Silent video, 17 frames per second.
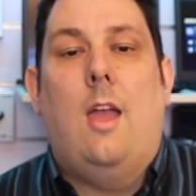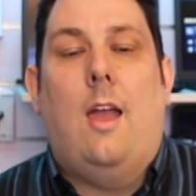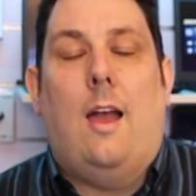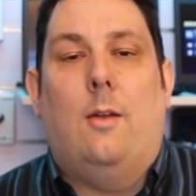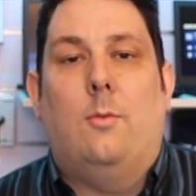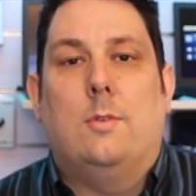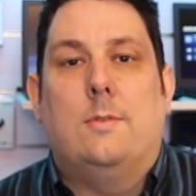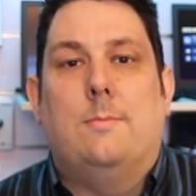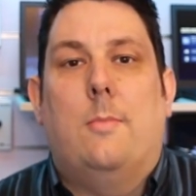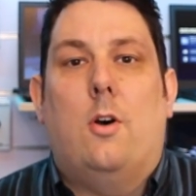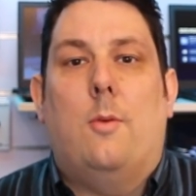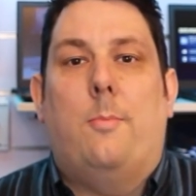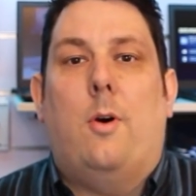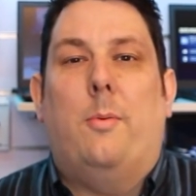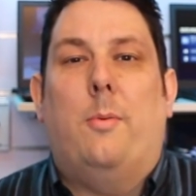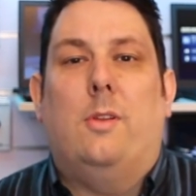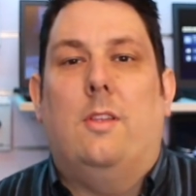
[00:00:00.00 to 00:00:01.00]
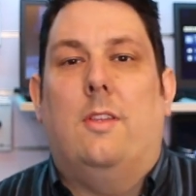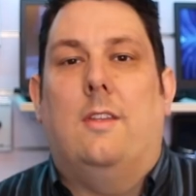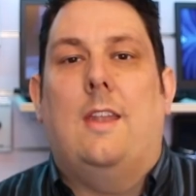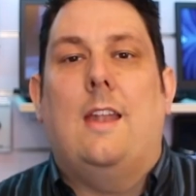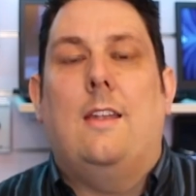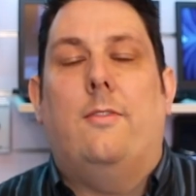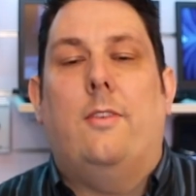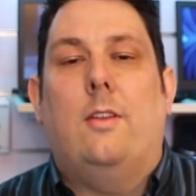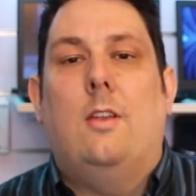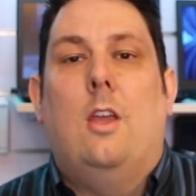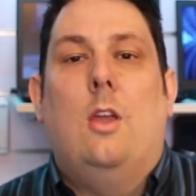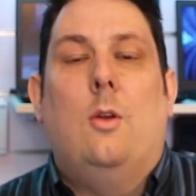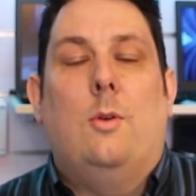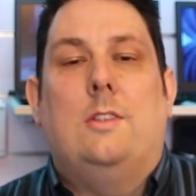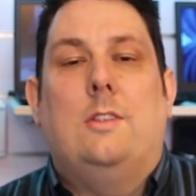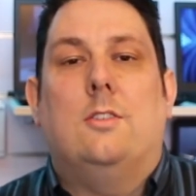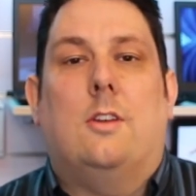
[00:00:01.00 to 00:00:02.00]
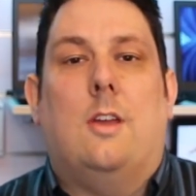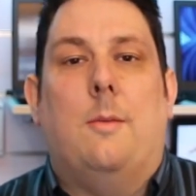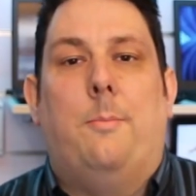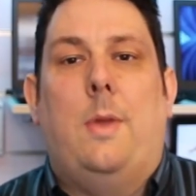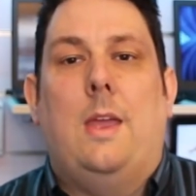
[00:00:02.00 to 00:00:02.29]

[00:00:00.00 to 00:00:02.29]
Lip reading: and was more popular than anything, we took a